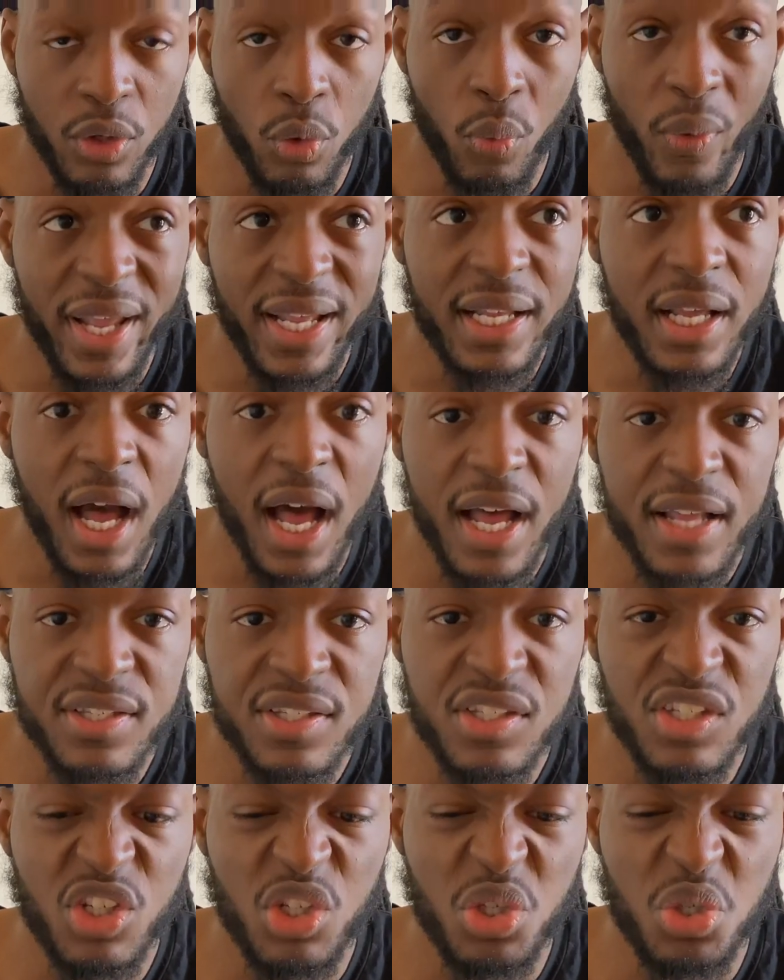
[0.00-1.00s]
way God
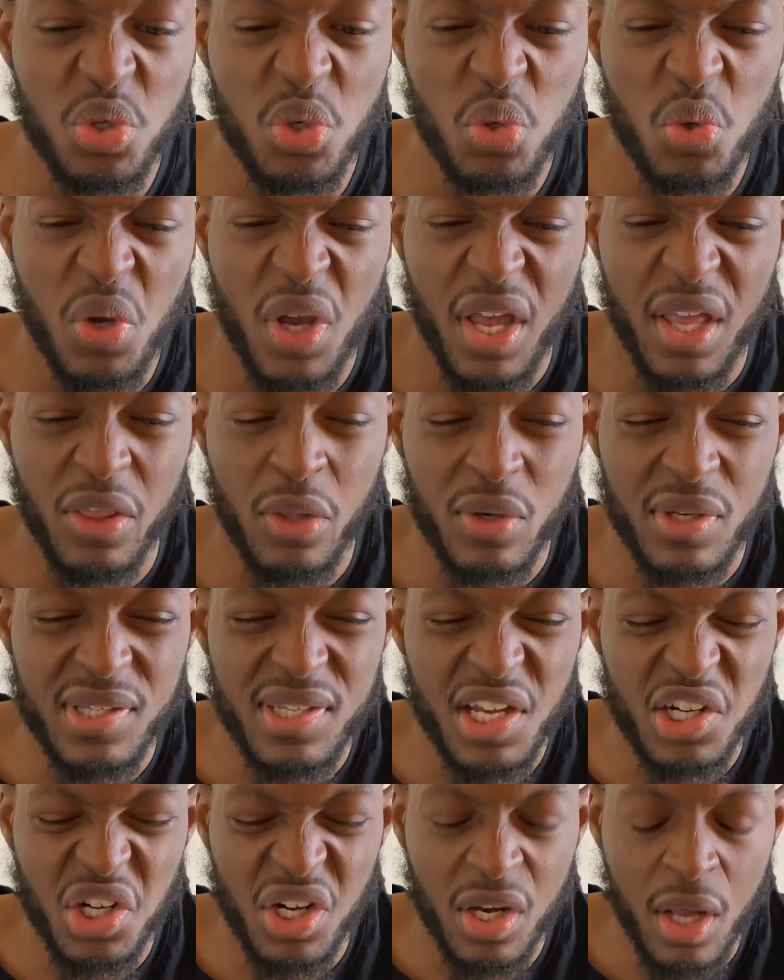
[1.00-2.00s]
sees you, there's
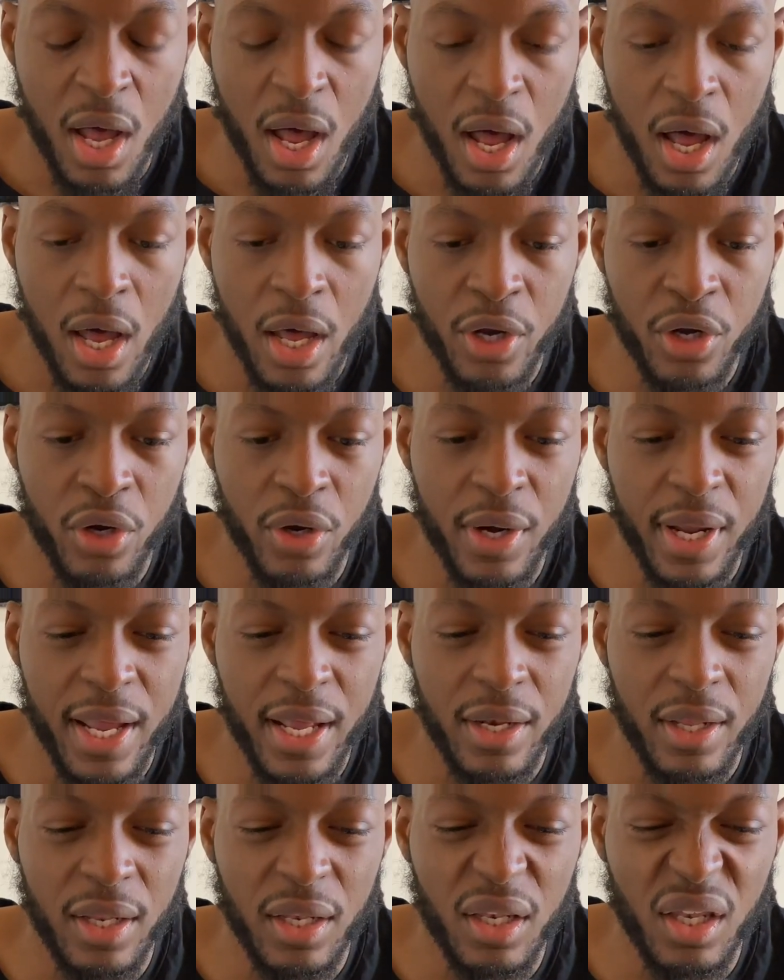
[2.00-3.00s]
such an honor
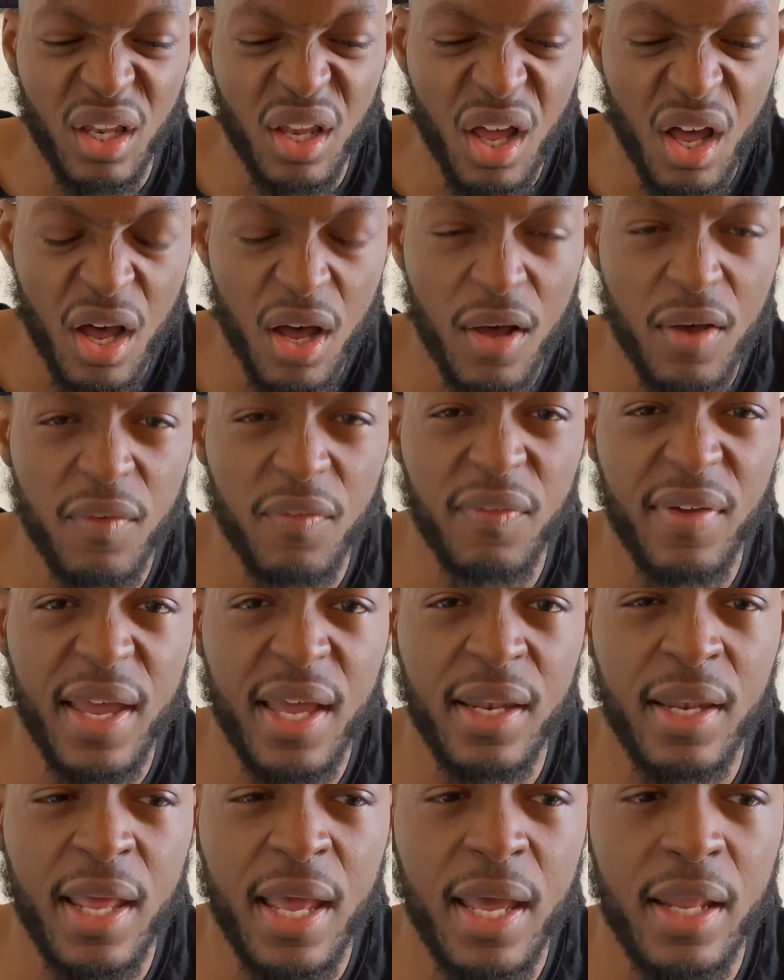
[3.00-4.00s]
and a love
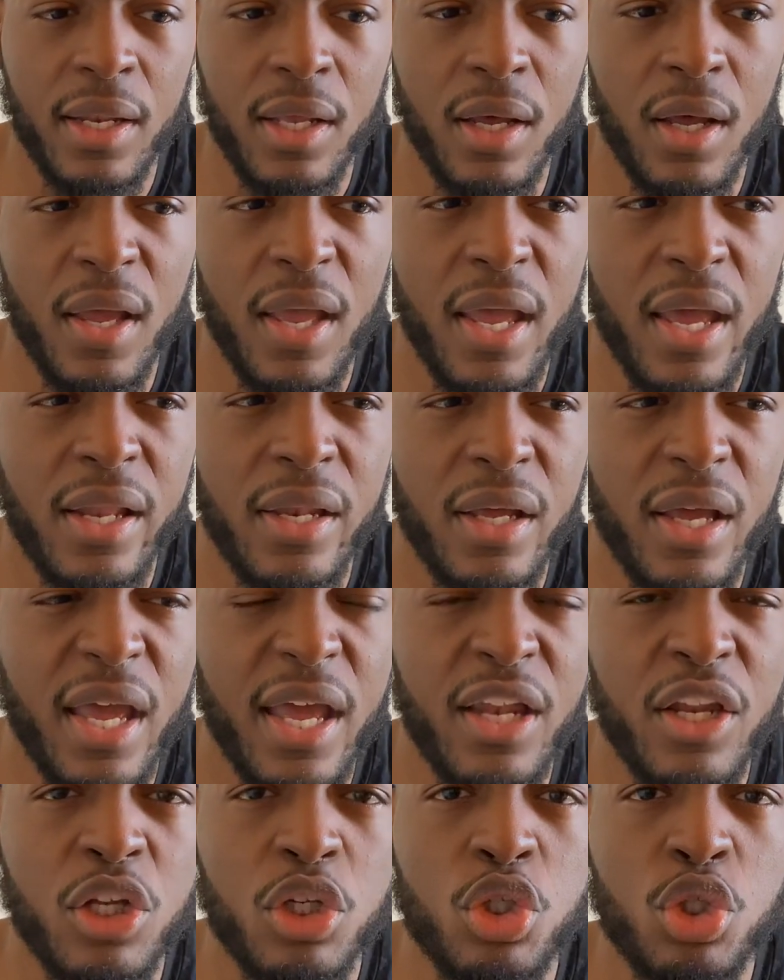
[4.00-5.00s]
and
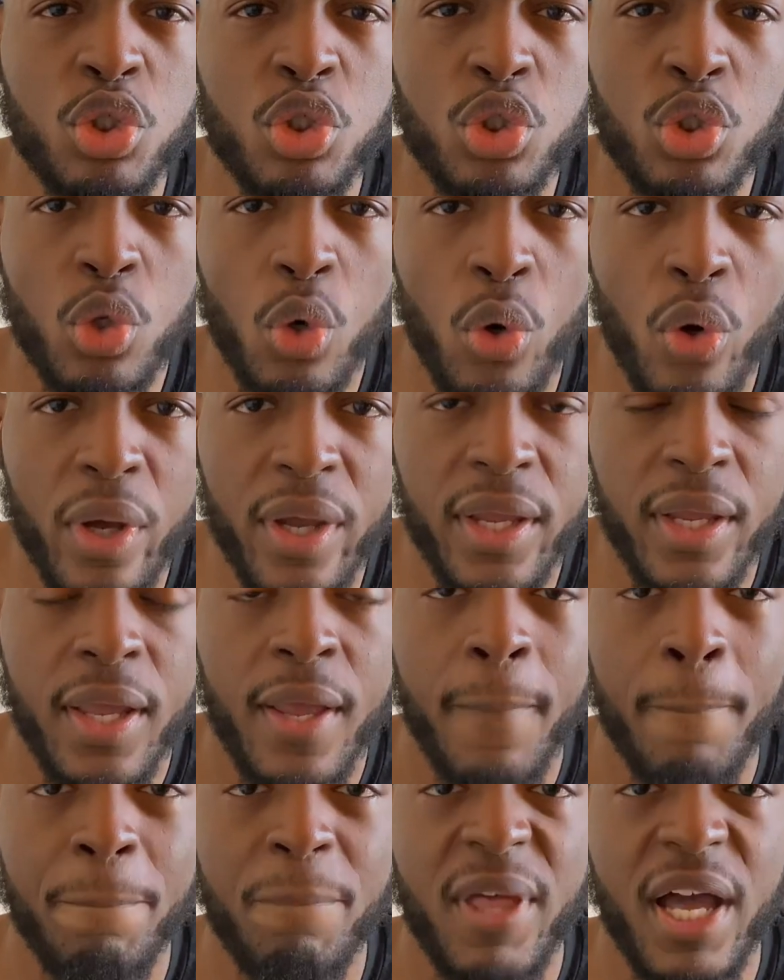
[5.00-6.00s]
a joy
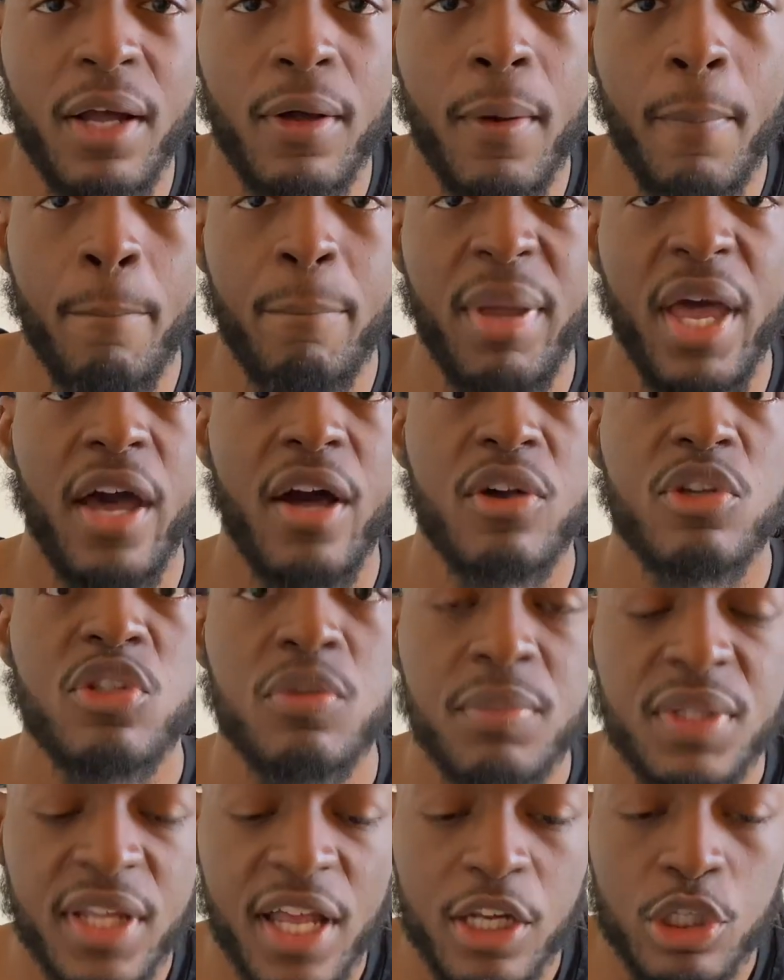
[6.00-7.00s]
that compels
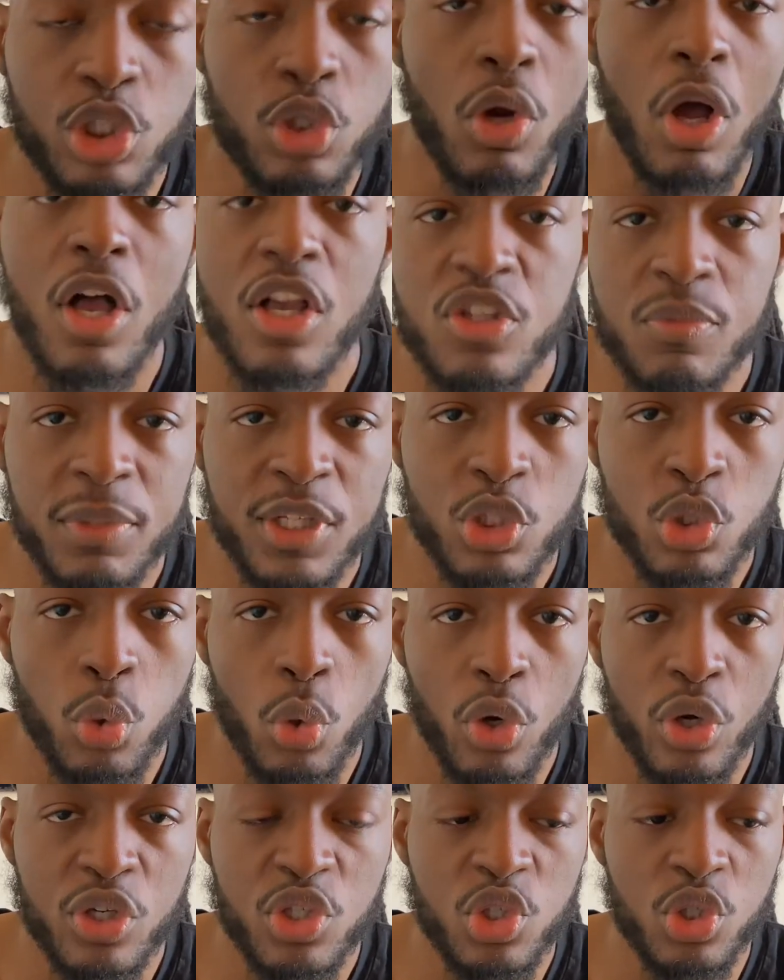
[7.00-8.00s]
me, that draws me
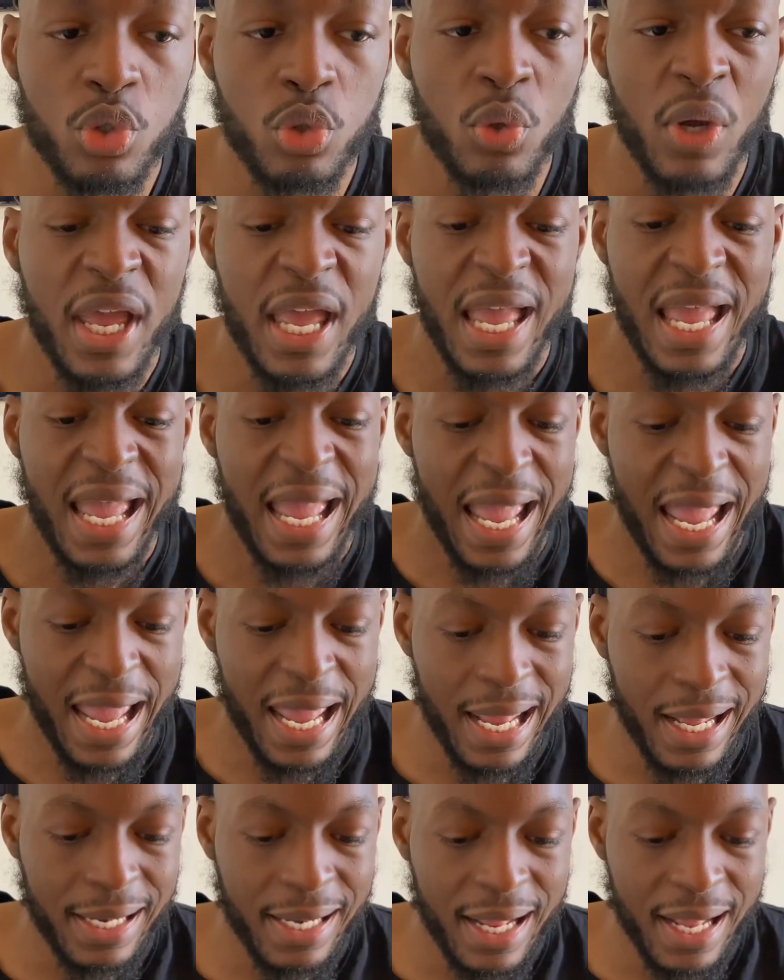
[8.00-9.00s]
towards you.
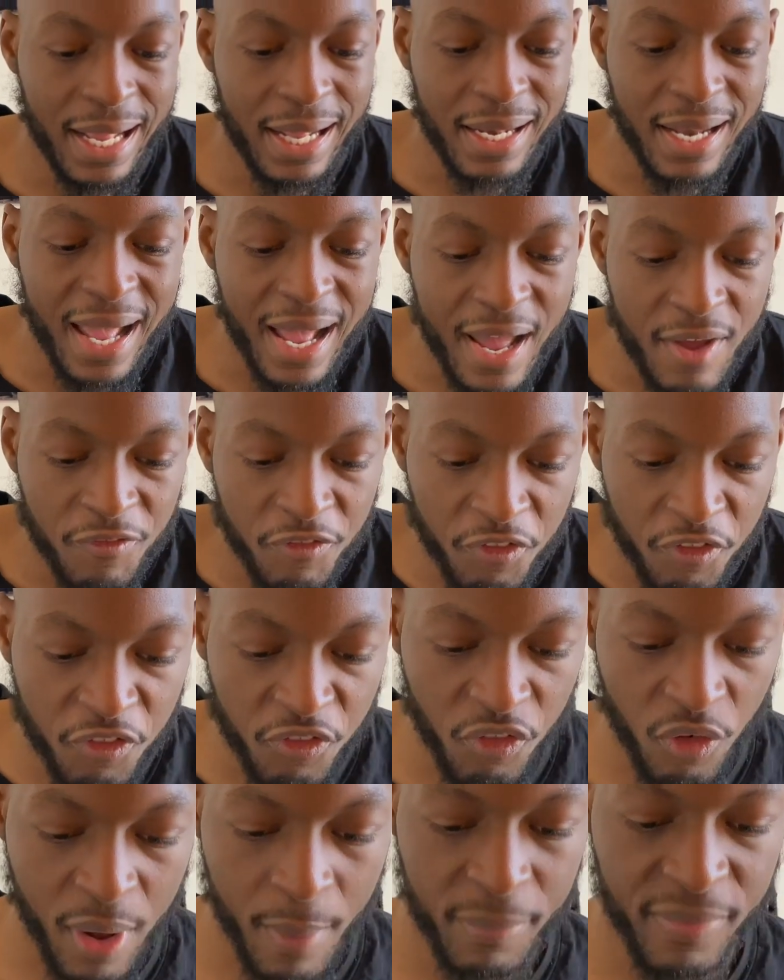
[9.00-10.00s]
And
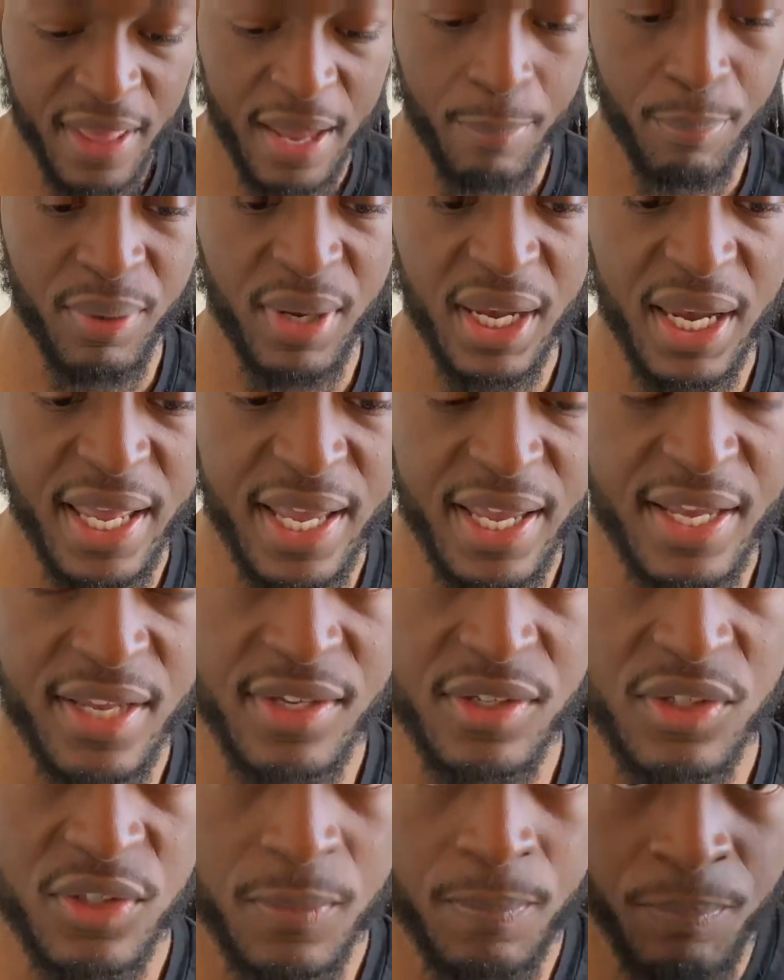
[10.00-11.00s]
from that
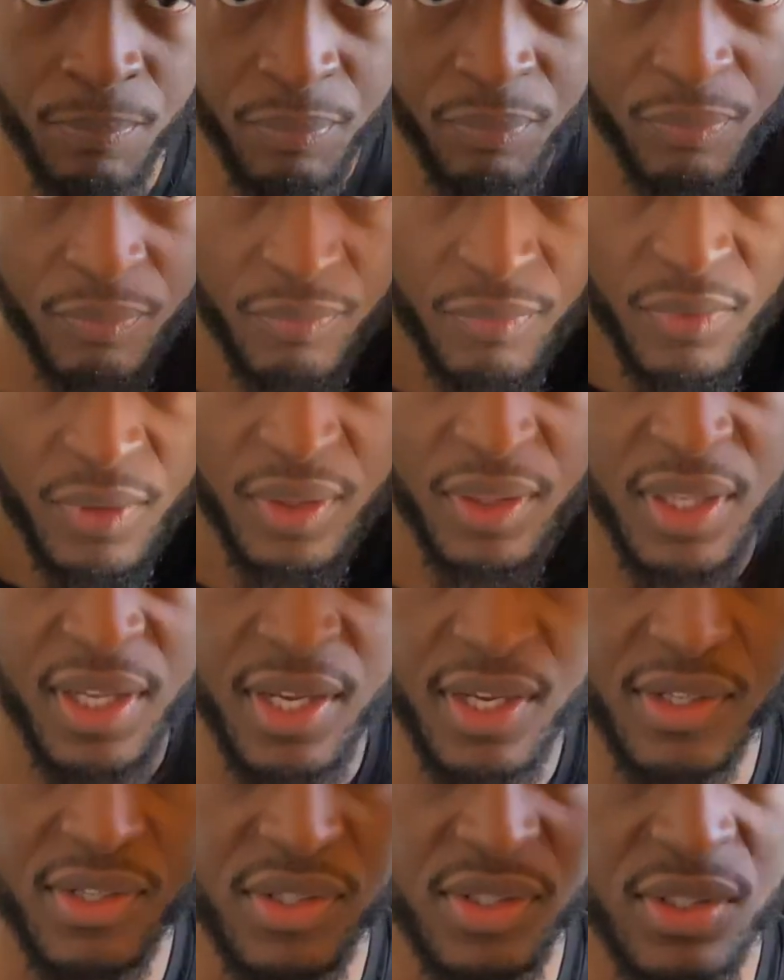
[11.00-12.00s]
place,
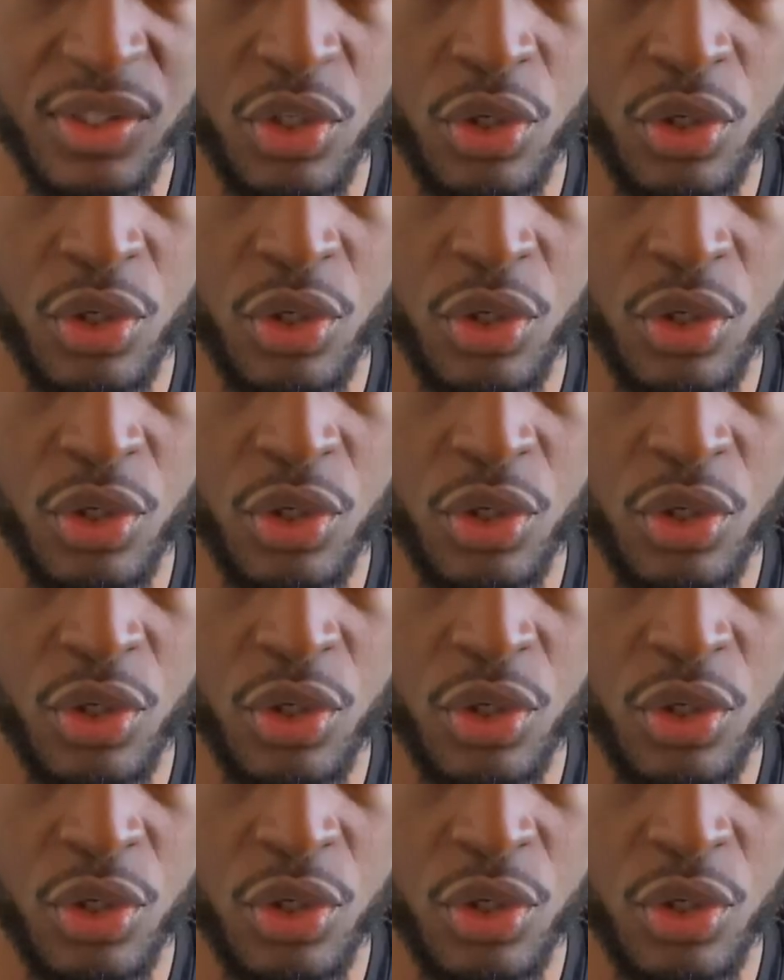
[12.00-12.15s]
this